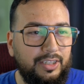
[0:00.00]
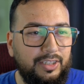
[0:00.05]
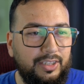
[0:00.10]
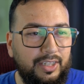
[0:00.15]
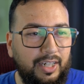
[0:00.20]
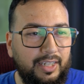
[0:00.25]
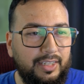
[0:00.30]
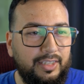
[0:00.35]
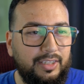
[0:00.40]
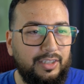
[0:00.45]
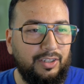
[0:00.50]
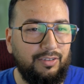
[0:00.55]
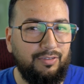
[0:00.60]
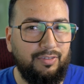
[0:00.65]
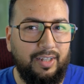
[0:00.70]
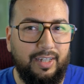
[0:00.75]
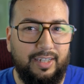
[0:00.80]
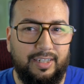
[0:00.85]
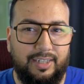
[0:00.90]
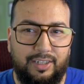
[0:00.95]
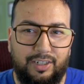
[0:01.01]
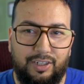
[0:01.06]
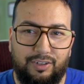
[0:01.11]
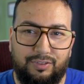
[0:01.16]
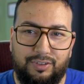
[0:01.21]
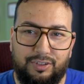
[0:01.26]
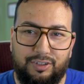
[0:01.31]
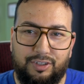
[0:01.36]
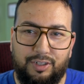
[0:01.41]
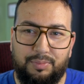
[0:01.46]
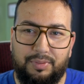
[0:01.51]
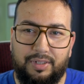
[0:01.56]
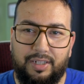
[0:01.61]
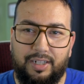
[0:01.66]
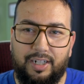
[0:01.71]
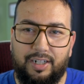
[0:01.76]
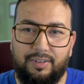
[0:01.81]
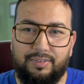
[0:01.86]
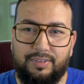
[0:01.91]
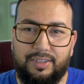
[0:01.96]
Shots of like, you know, if you're trimming
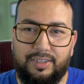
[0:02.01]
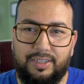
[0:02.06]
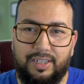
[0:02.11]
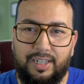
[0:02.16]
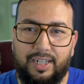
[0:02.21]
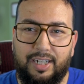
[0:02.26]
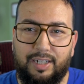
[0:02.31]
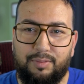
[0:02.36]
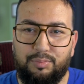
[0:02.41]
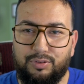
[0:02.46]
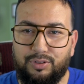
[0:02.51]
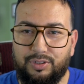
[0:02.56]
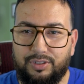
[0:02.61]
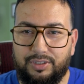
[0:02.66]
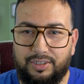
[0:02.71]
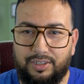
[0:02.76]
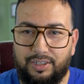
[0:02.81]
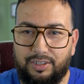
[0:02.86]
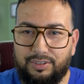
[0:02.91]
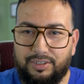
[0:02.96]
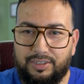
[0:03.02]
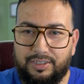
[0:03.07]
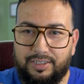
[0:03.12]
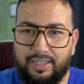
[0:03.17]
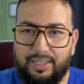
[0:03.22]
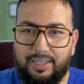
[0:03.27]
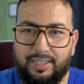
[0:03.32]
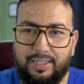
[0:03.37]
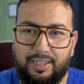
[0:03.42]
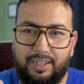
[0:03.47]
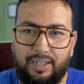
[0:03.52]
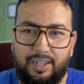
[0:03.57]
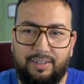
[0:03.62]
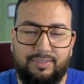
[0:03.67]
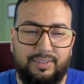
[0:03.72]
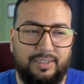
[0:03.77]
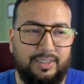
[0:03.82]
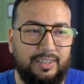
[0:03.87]
hair off the top or, you know, just taking hair off the